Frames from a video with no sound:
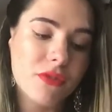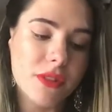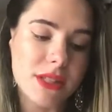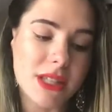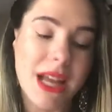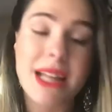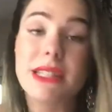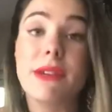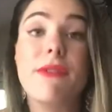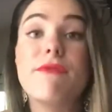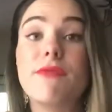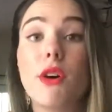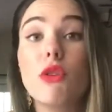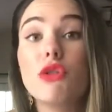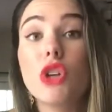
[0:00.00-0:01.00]
the signs of
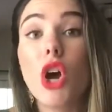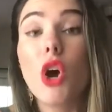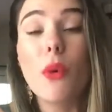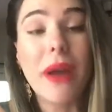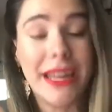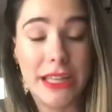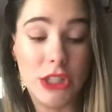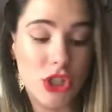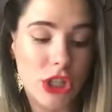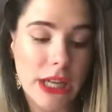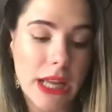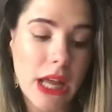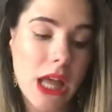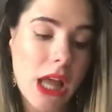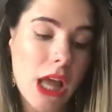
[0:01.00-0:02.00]
photo-aging.